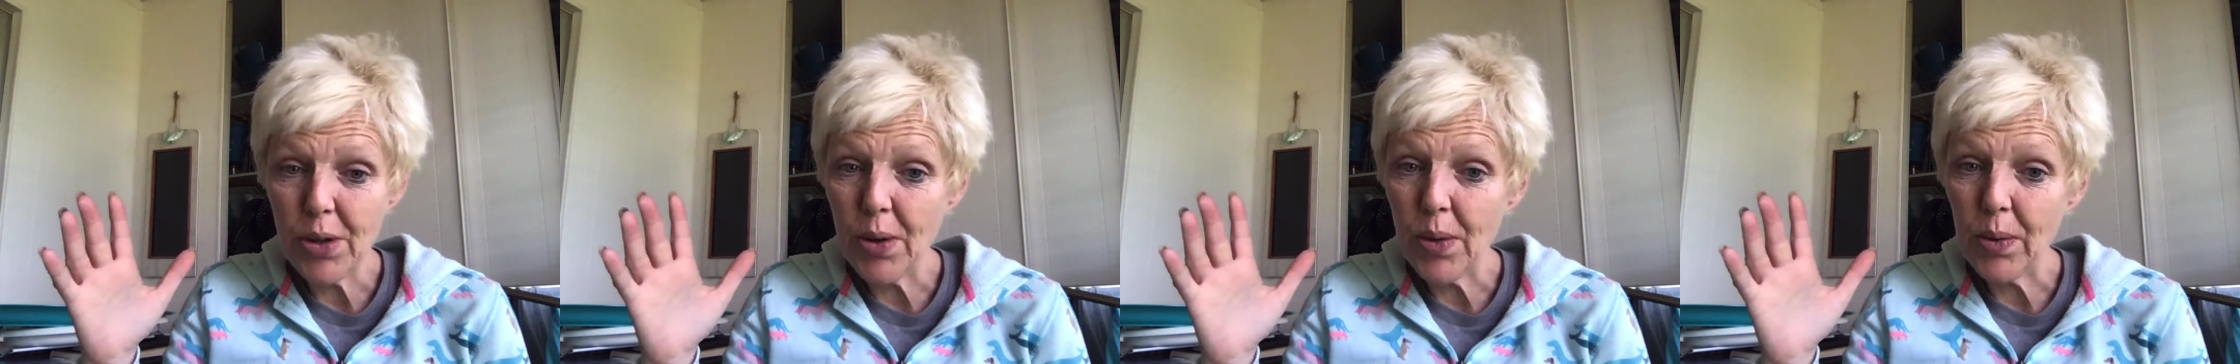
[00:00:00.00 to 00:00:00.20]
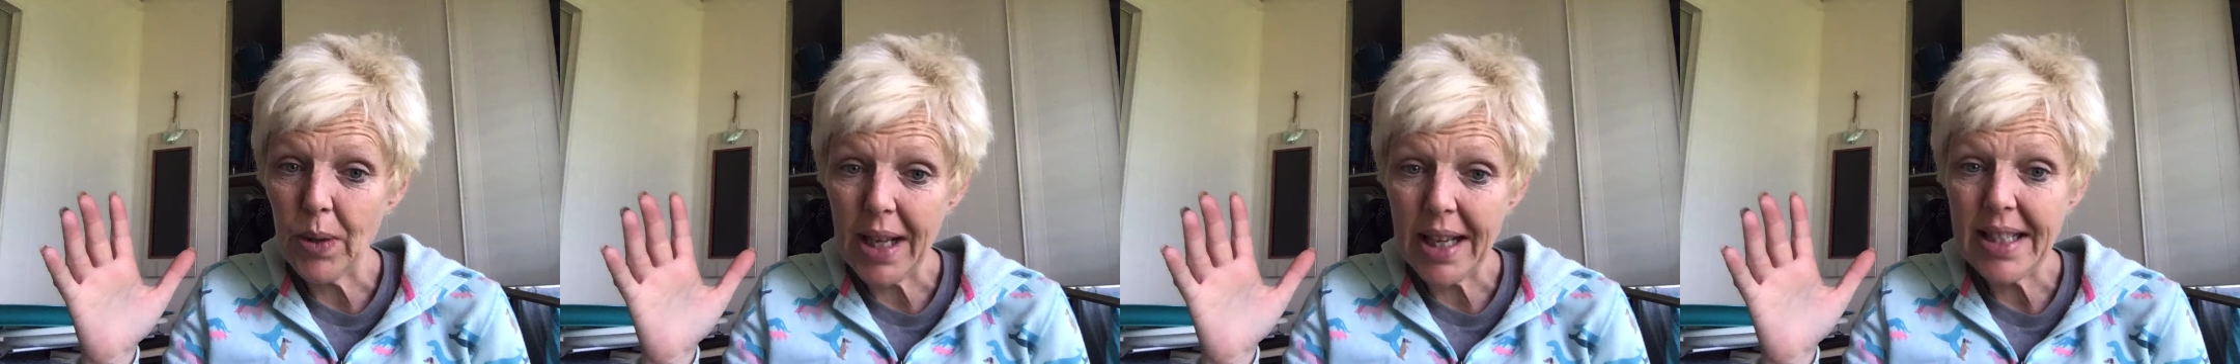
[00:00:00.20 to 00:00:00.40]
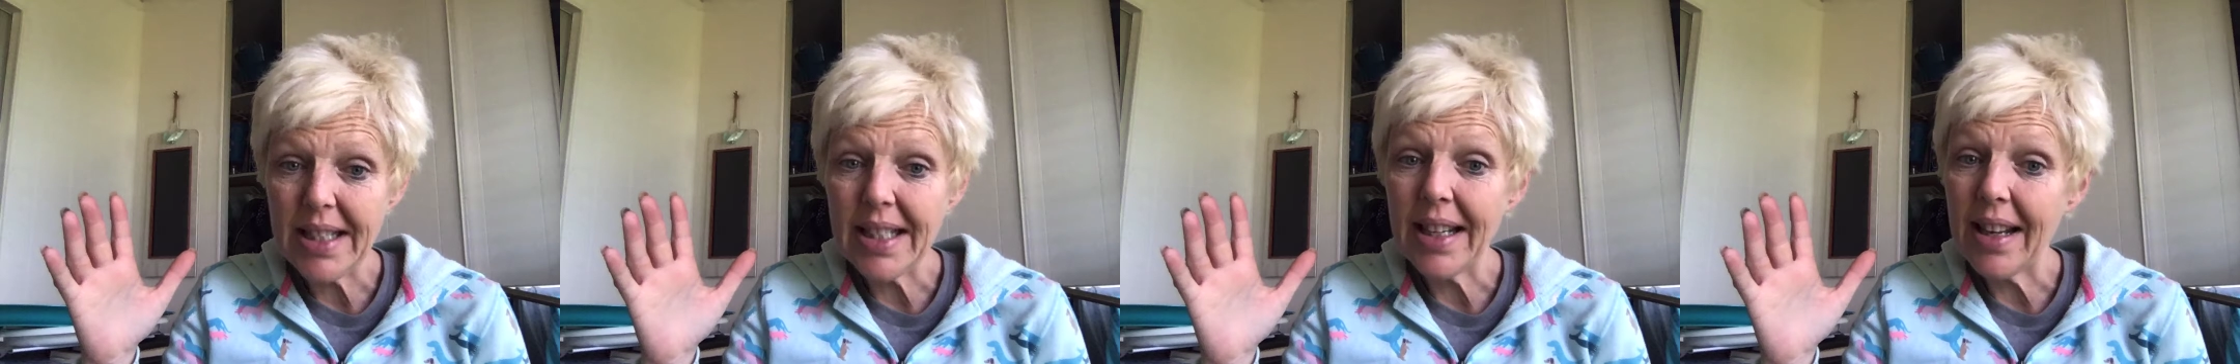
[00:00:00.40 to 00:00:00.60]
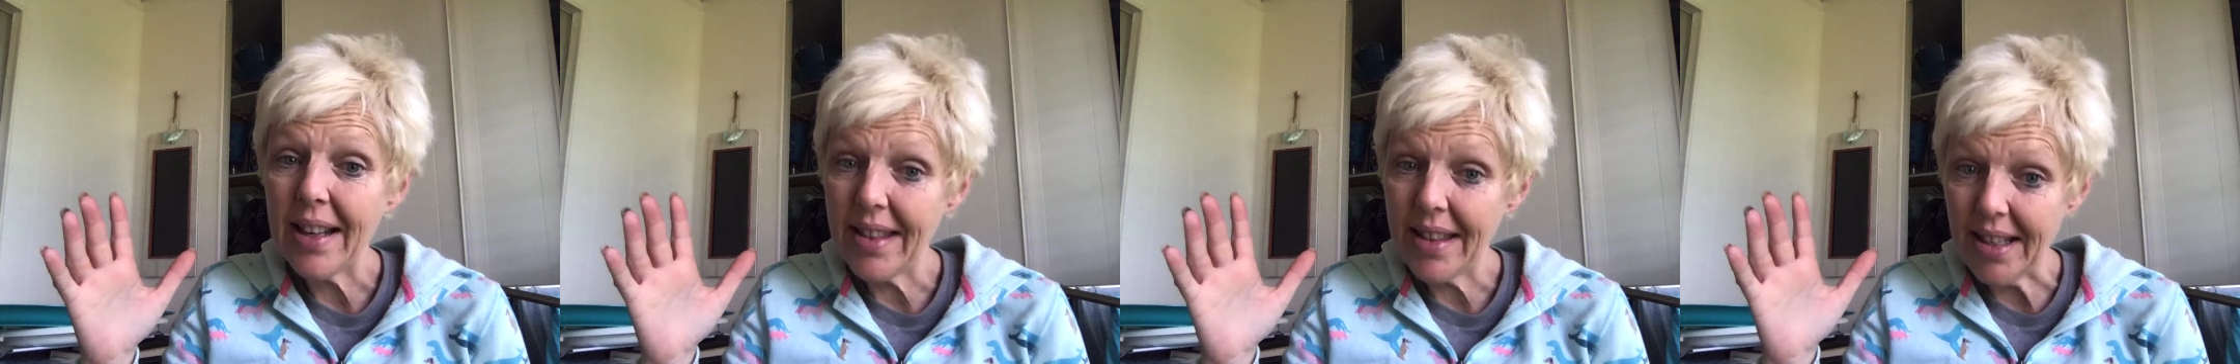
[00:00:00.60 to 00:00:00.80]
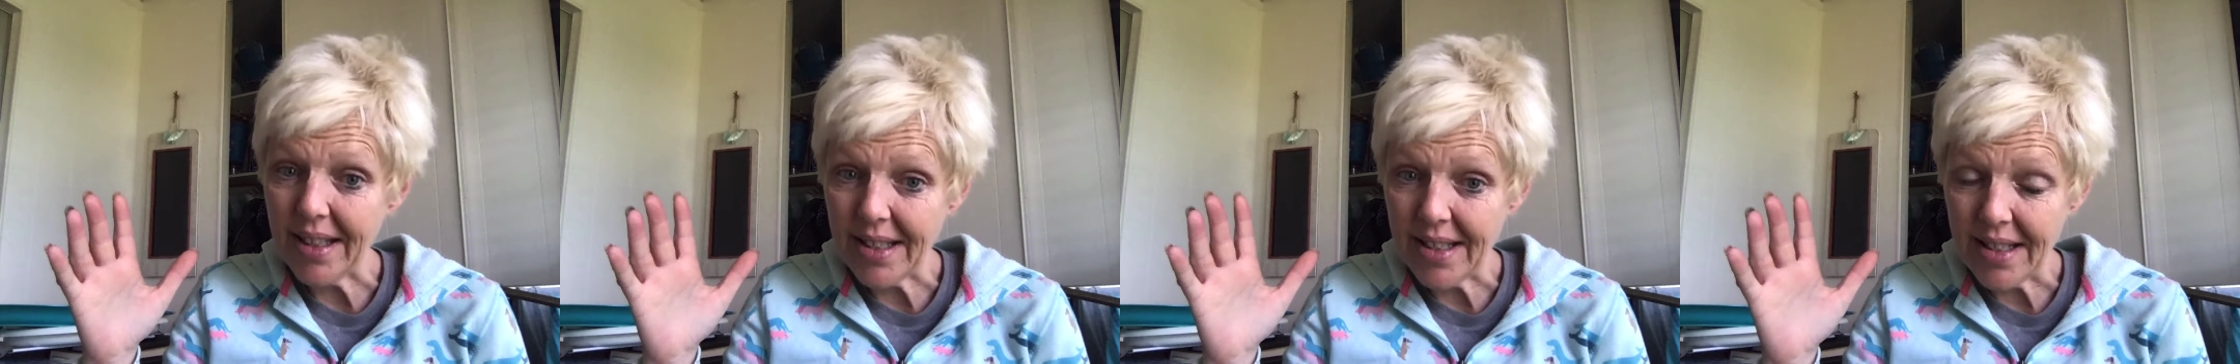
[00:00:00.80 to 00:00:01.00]
who likes to get
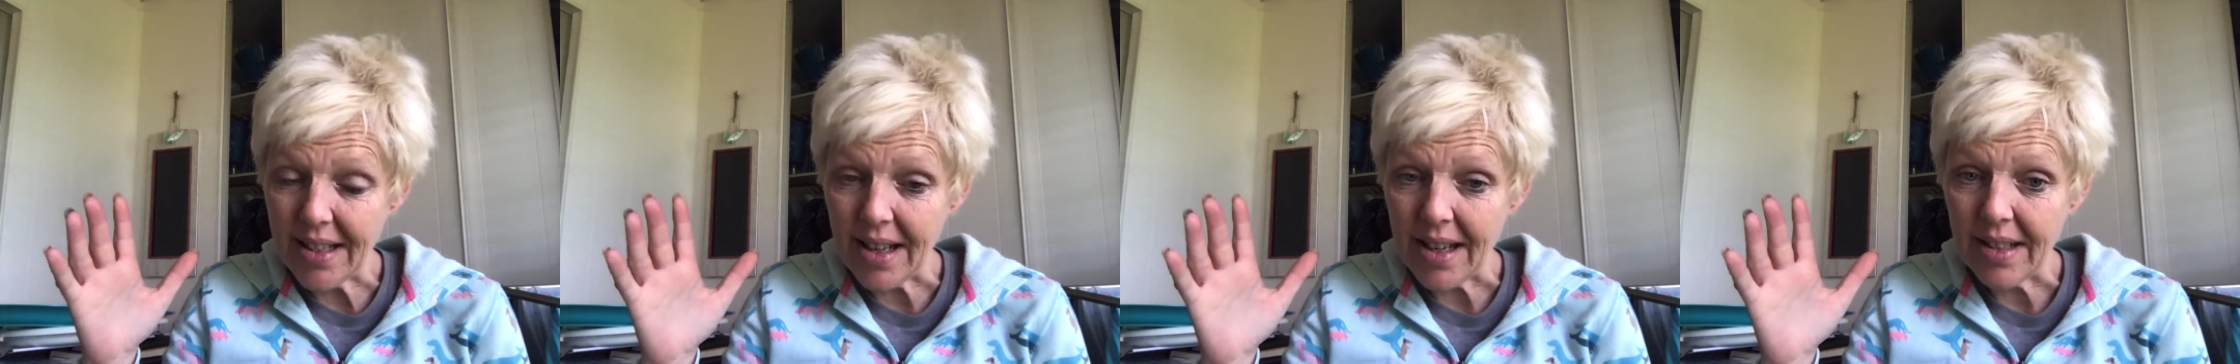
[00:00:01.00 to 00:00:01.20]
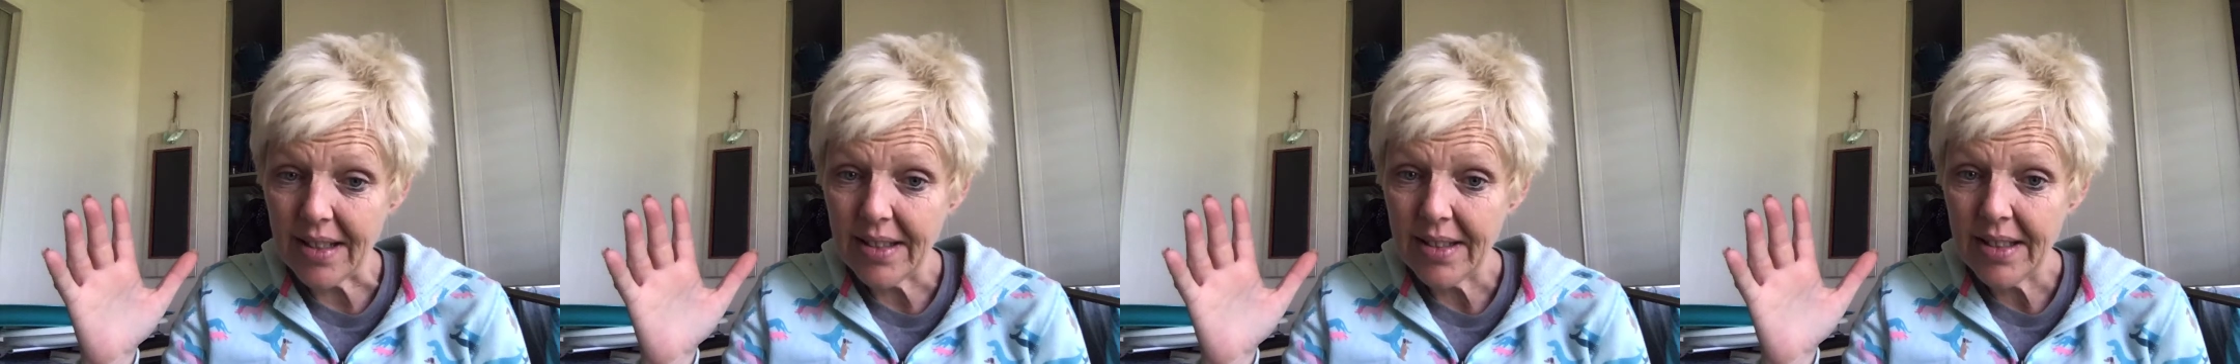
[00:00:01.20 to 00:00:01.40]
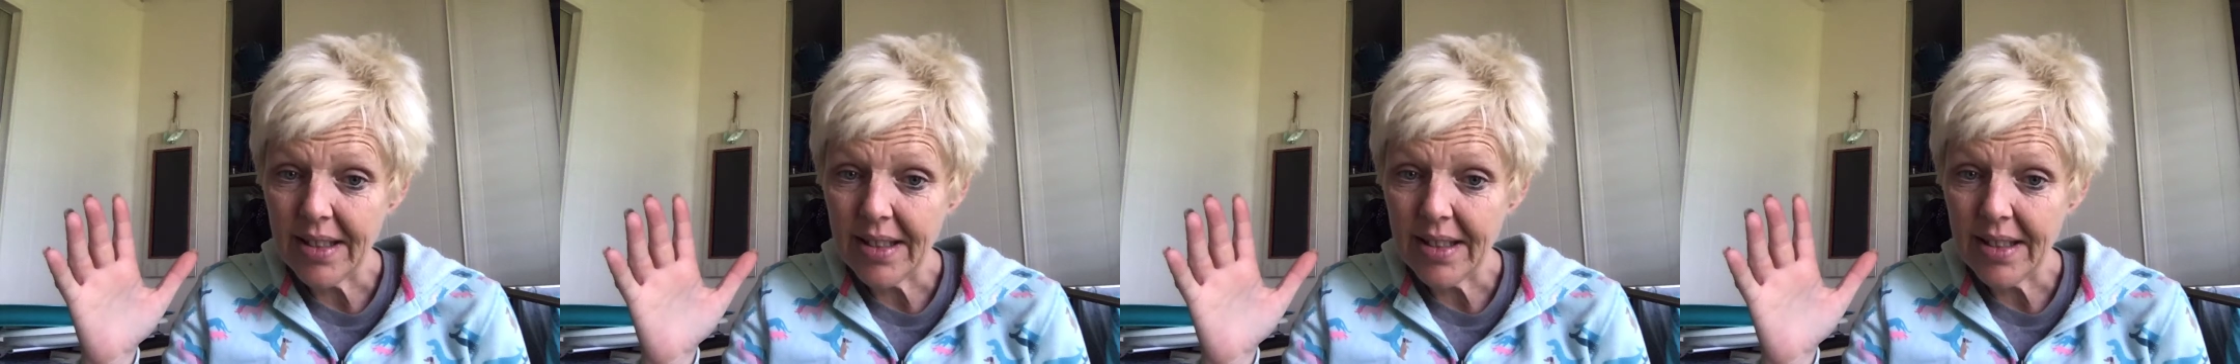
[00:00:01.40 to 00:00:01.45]
things done.